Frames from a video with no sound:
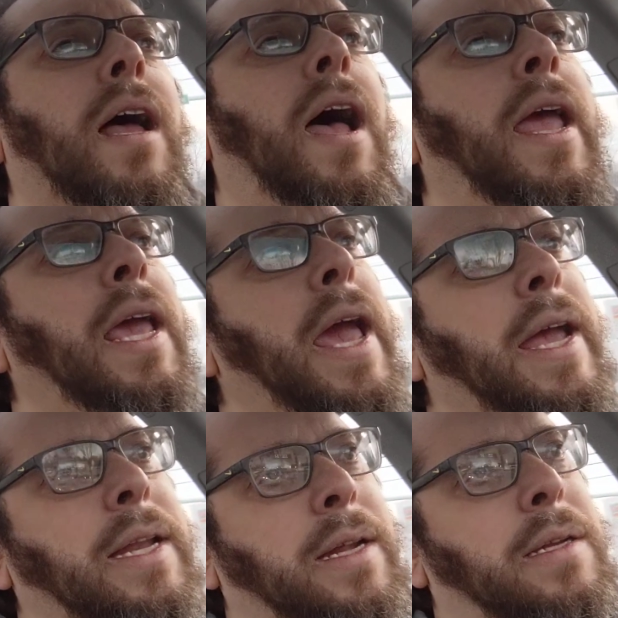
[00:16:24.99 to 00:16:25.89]
I
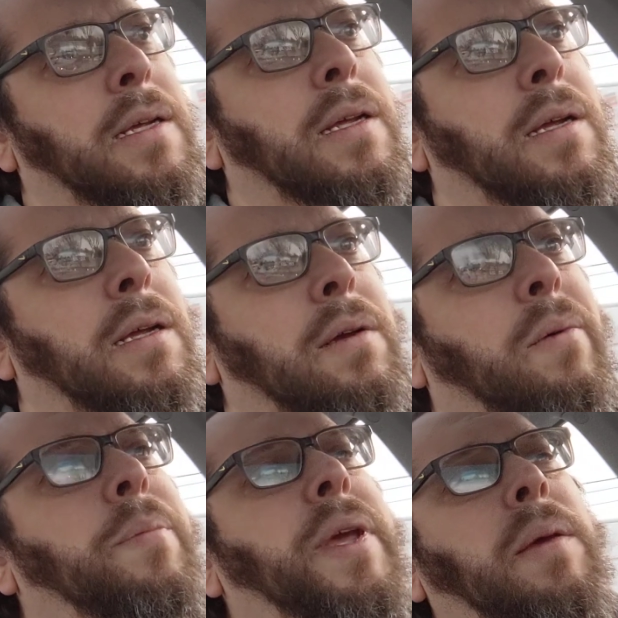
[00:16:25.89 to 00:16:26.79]
hate it
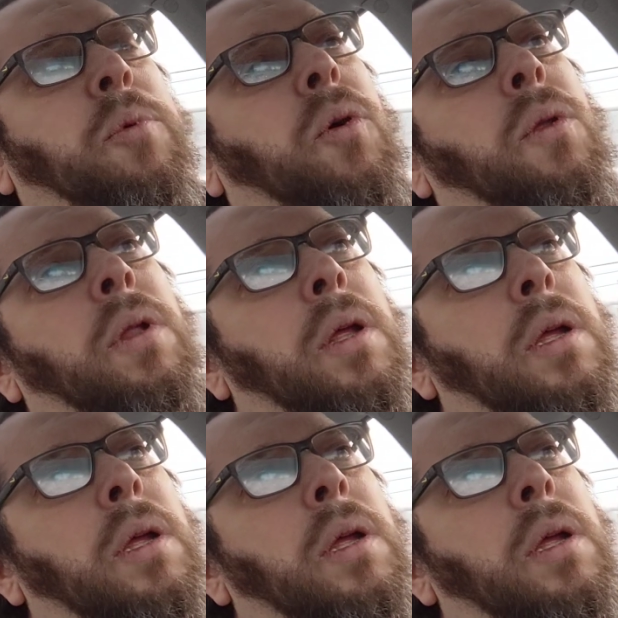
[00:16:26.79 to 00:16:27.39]
when people